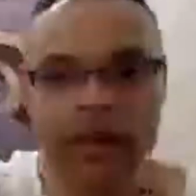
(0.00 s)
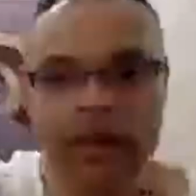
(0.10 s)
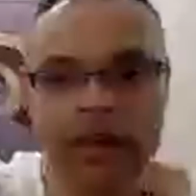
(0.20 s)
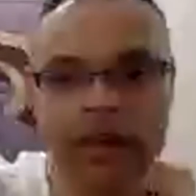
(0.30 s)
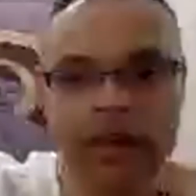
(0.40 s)

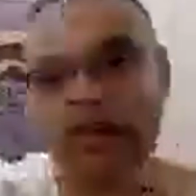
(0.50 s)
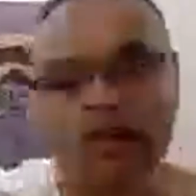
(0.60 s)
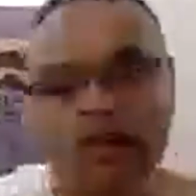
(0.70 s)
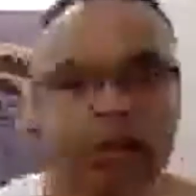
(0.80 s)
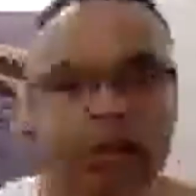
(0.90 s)
segments
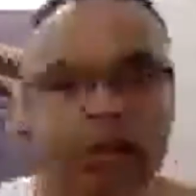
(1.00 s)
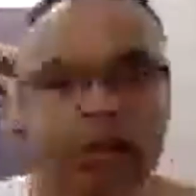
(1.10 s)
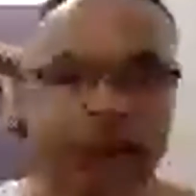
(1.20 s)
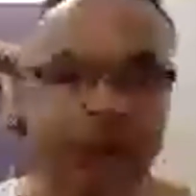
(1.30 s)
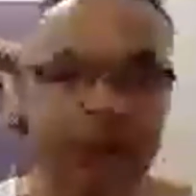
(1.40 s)
of
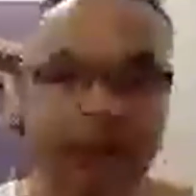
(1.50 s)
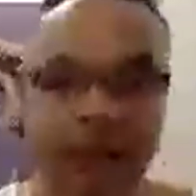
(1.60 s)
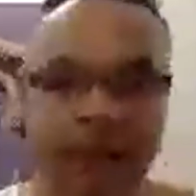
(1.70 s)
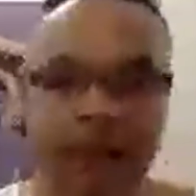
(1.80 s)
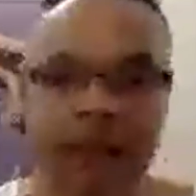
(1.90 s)
society,
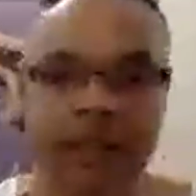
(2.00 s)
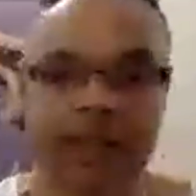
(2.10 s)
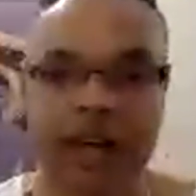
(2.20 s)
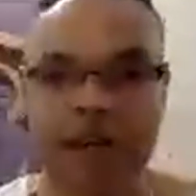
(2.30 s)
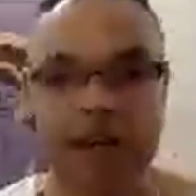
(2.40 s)

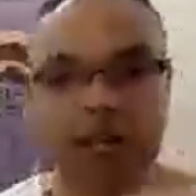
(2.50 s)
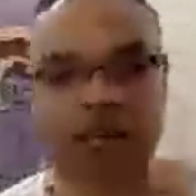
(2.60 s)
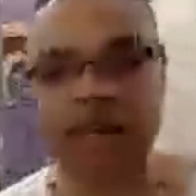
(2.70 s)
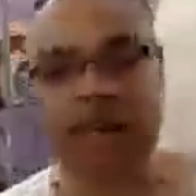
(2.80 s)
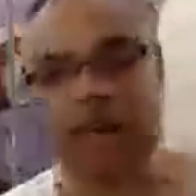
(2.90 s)
stop
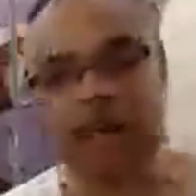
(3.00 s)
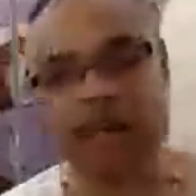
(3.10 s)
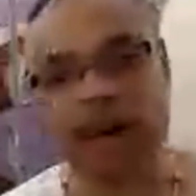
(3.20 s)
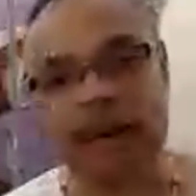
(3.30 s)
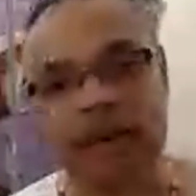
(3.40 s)
blaming the
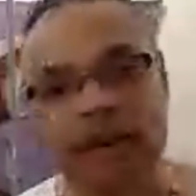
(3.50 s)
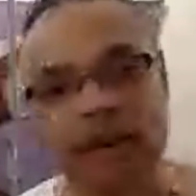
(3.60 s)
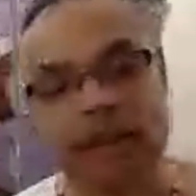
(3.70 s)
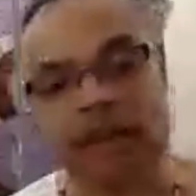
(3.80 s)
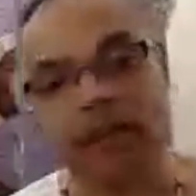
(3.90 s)
fact on
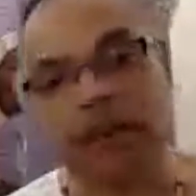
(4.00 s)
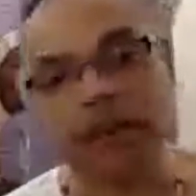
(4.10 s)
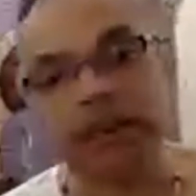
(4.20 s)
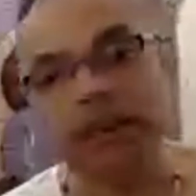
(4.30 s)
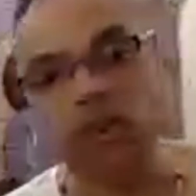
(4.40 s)
people
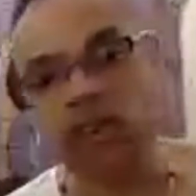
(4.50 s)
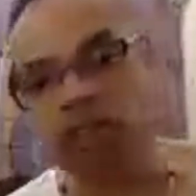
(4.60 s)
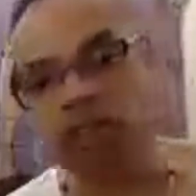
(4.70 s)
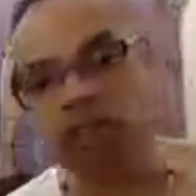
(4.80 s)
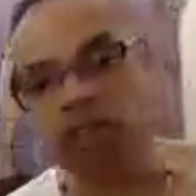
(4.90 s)
need more
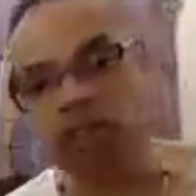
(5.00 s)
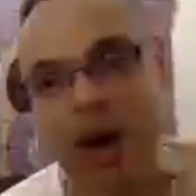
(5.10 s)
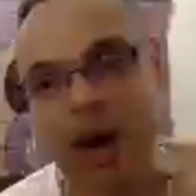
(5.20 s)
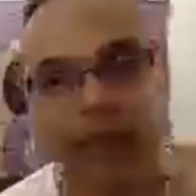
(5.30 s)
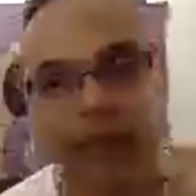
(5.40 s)

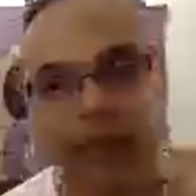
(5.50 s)
spirituality,